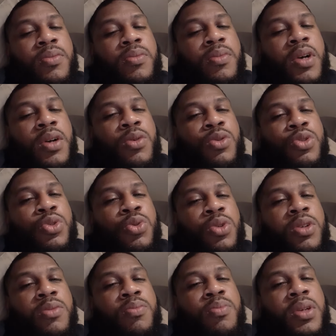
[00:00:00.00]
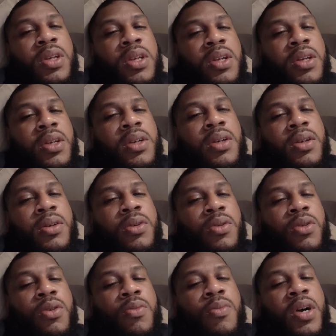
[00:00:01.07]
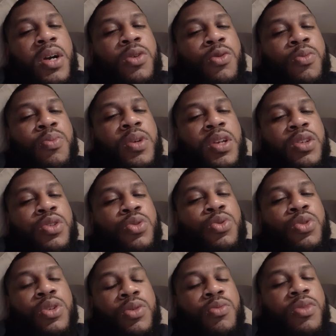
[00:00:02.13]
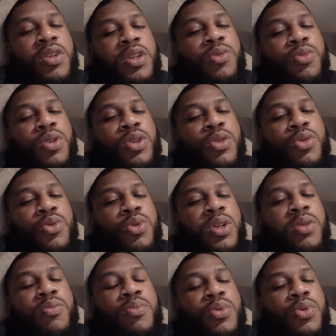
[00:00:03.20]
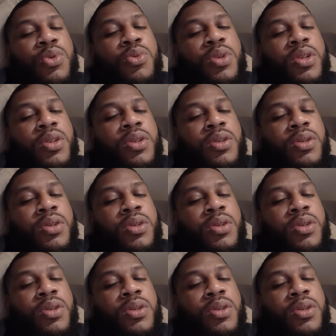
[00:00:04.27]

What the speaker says: Michael Jordan B. Or Michael B. Jordan. I didn't want to call him Boring.